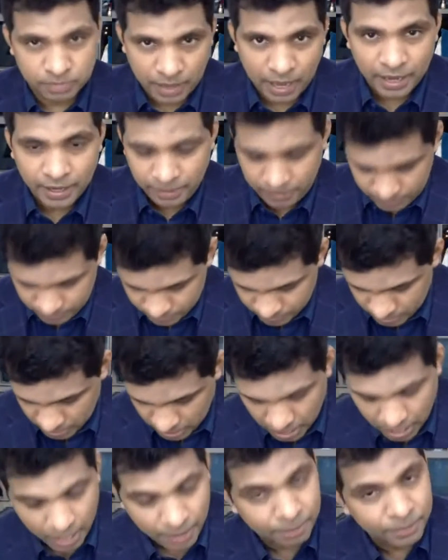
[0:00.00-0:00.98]
plan?
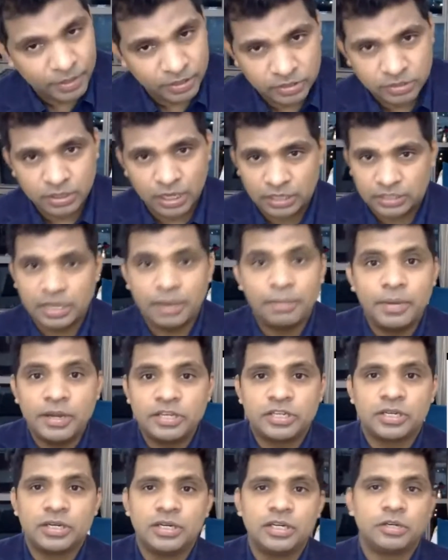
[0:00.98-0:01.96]
It's, as I
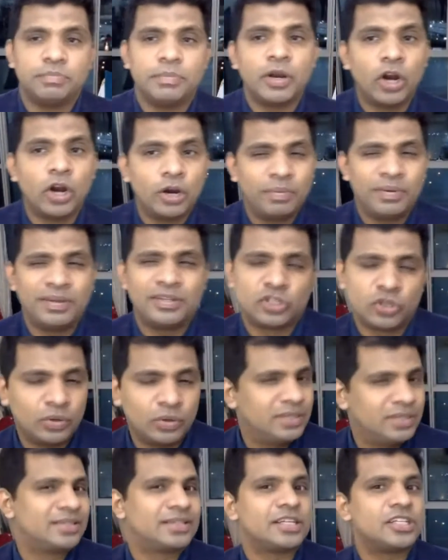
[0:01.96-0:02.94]
mentioned, it may not be
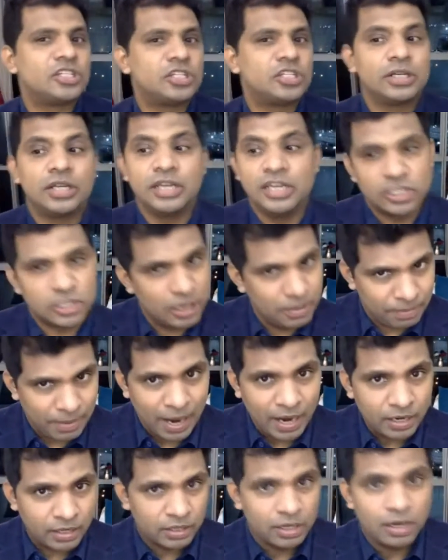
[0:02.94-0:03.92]
so interesting initial
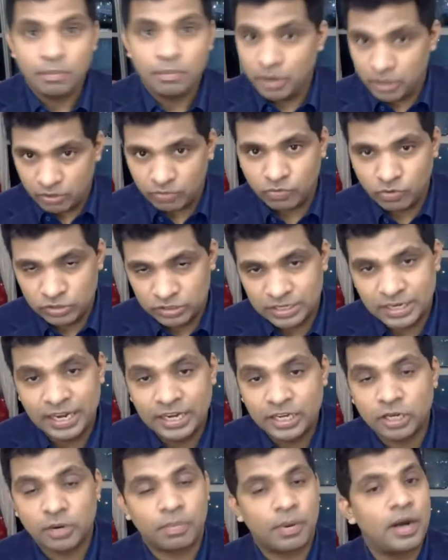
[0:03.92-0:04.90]
part, but of course the
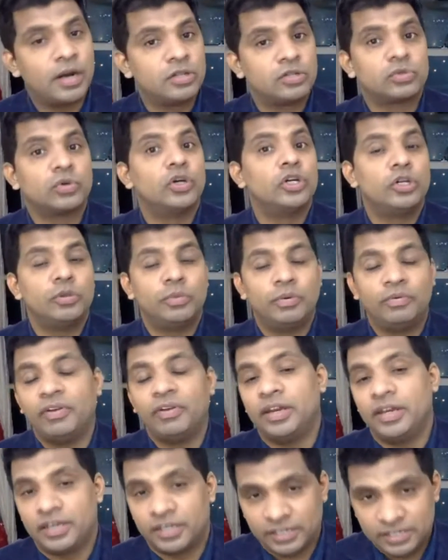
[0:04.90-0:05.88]
later part is going to be
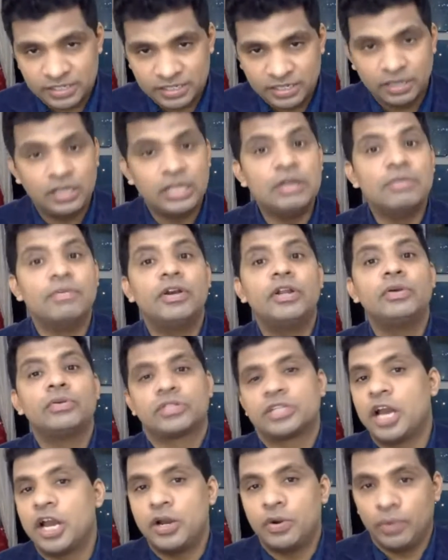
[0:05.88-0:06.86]
very interesting. Even you
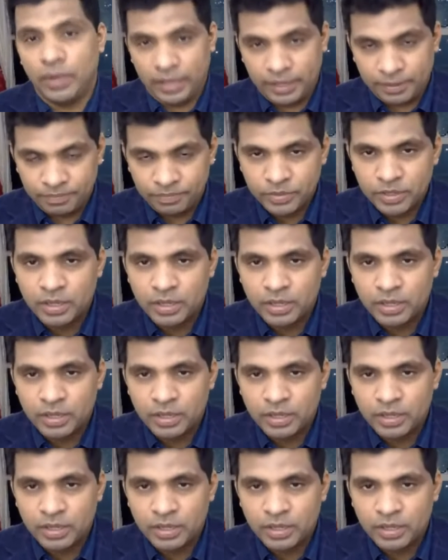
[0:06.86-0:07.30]
start doing.